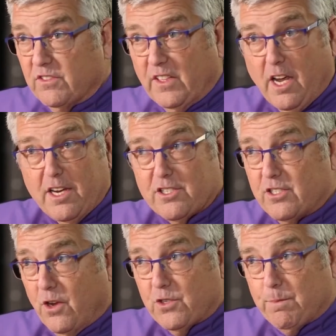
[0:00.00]
device,
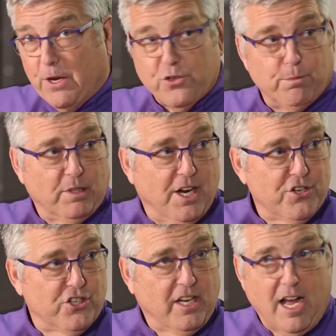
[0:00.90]
no special
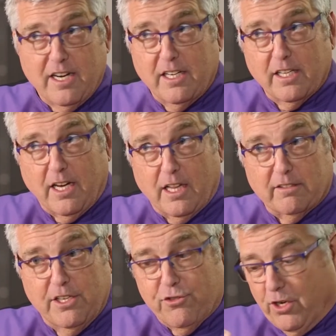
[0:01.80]
price. You got it in the
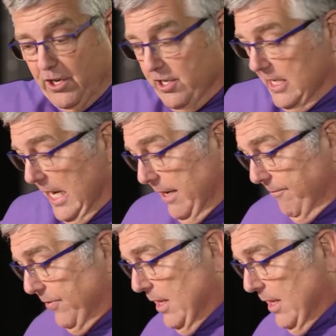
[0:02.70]
cutlery drawer. You're done.